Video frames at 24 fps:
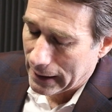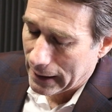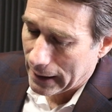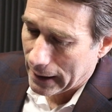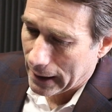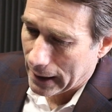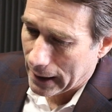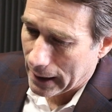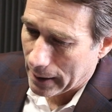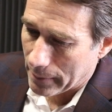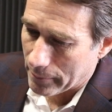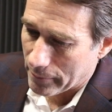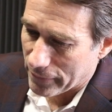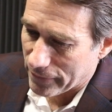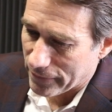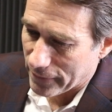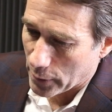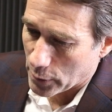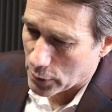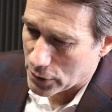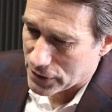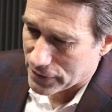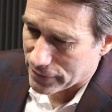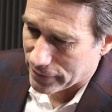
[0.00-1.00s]
um,
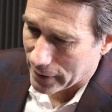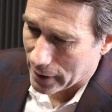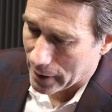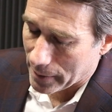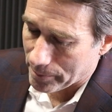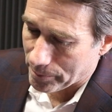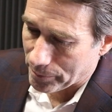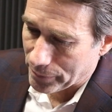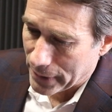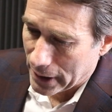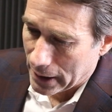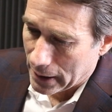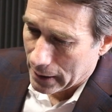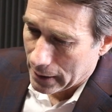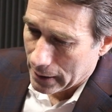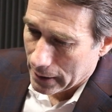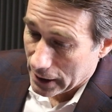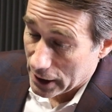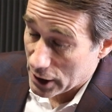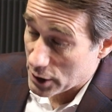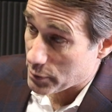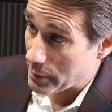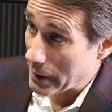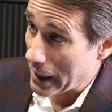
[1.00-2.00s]
folks from
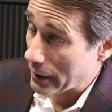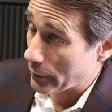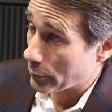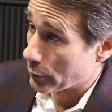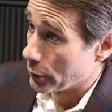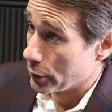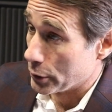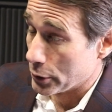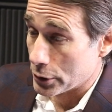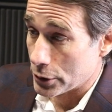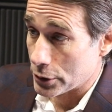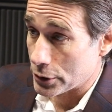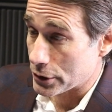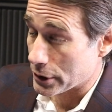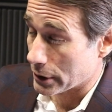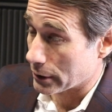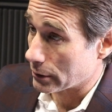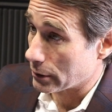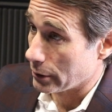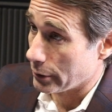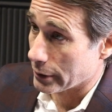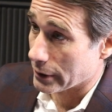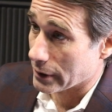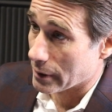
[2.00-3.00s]
East Baton Rouge,
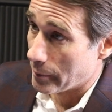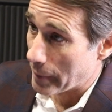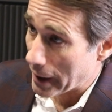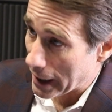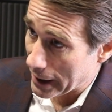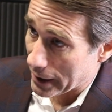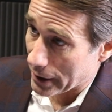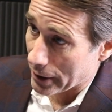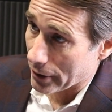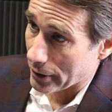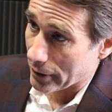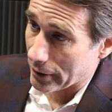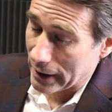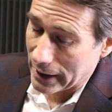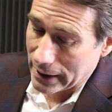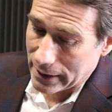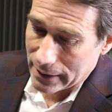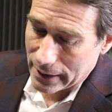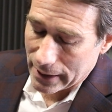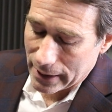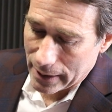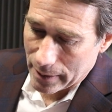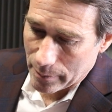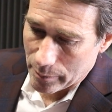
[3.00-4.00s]
including the mayor
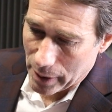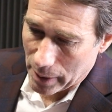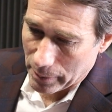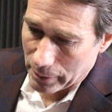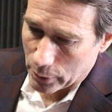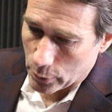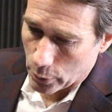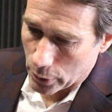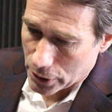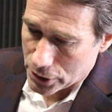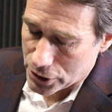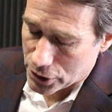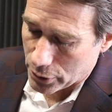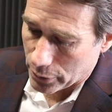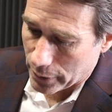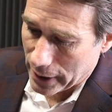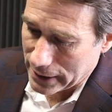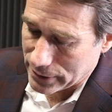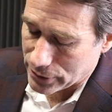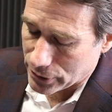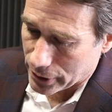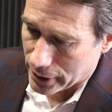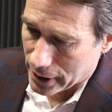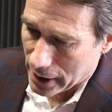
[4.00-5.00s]
and uh, public works
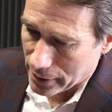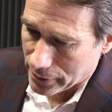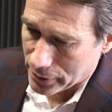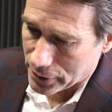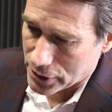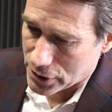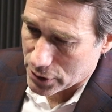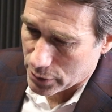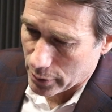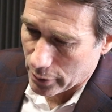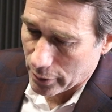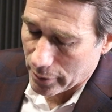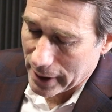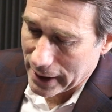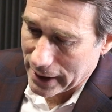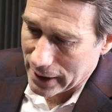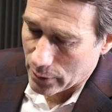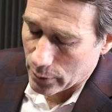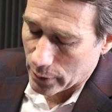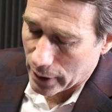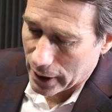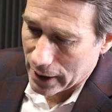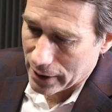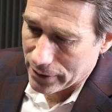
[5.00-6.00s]
director and others we were
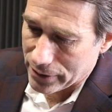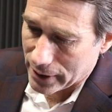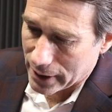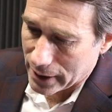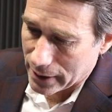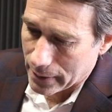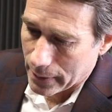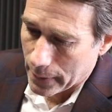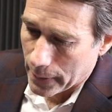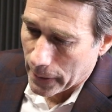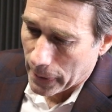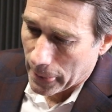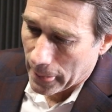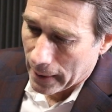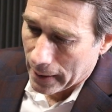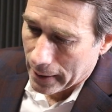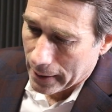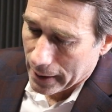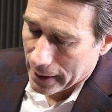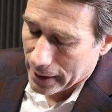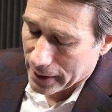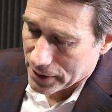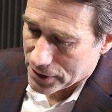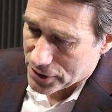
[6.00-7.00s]
meeting with. And
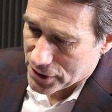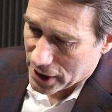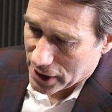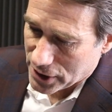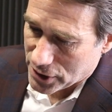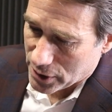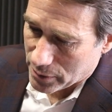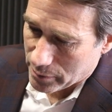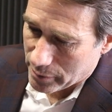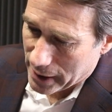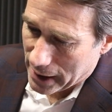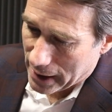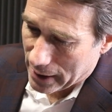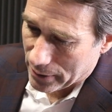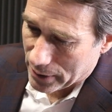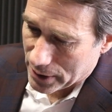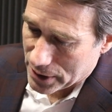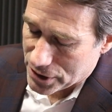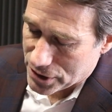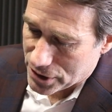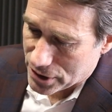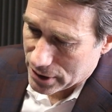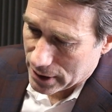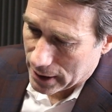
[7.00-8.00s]
in Ascension
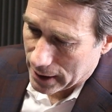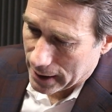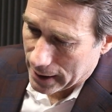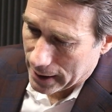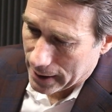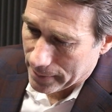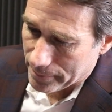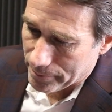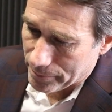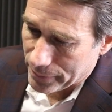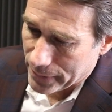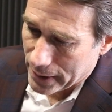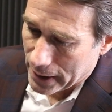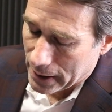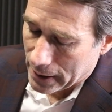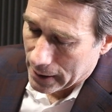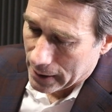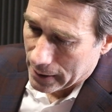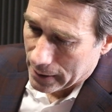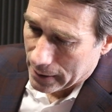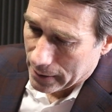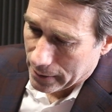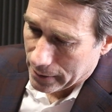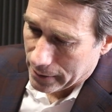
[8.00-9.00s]
Parish, um,
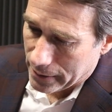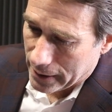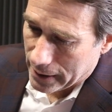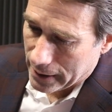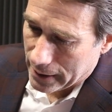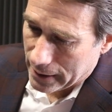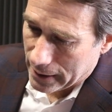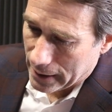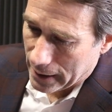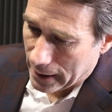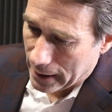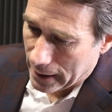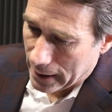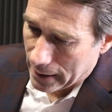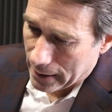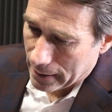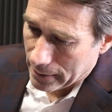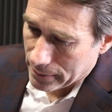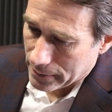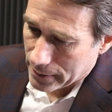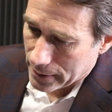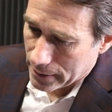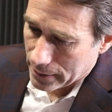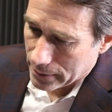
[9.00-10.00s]
the,
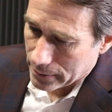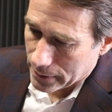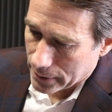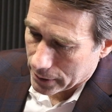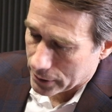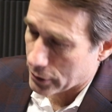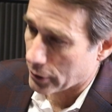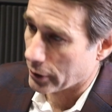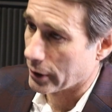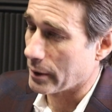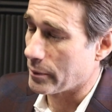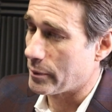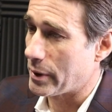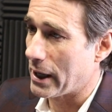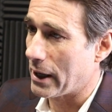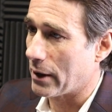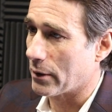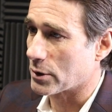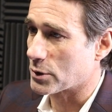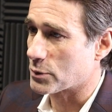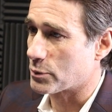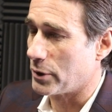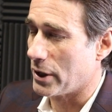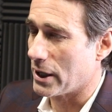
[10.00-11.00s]
uh, the, the current
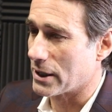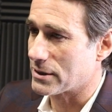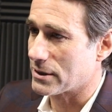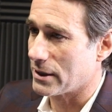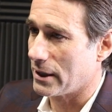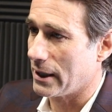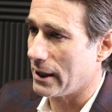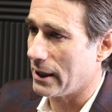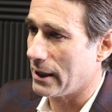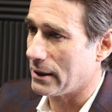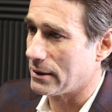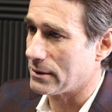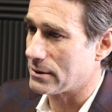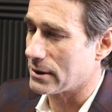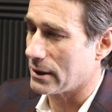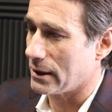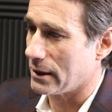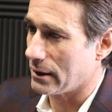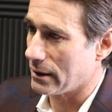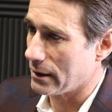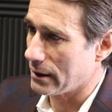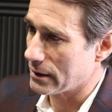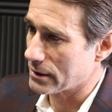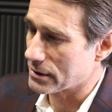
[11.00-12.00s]
parish president
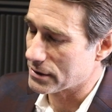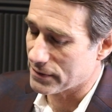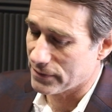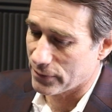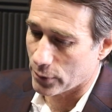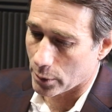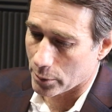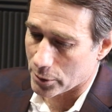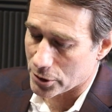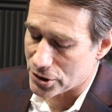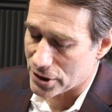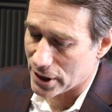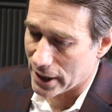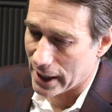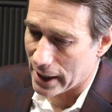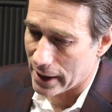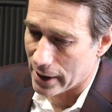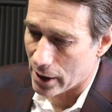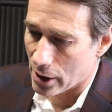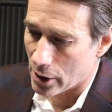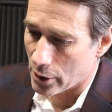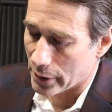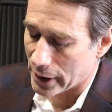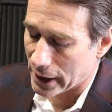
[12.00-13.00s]
and his former
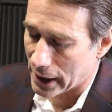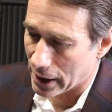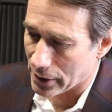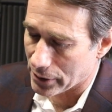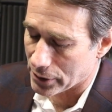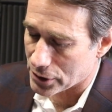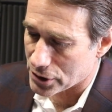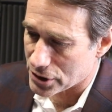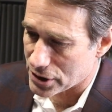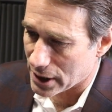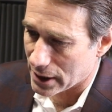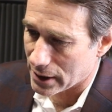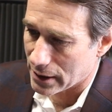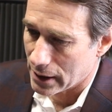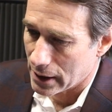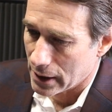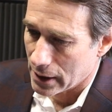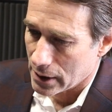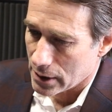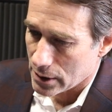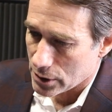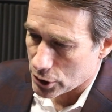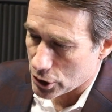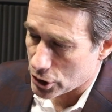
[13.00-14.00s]
CAO and others. And
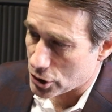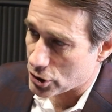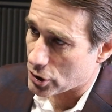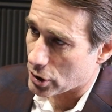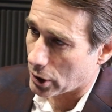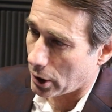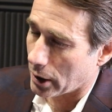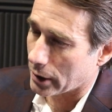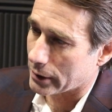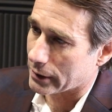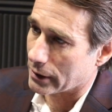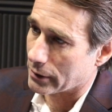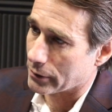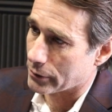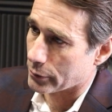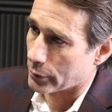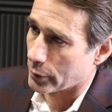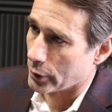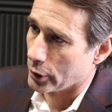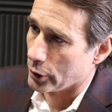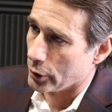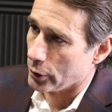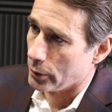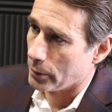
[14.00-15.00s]
just talking
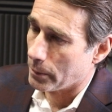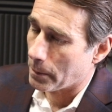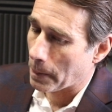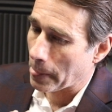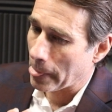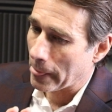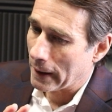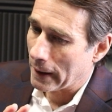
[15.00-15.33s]
through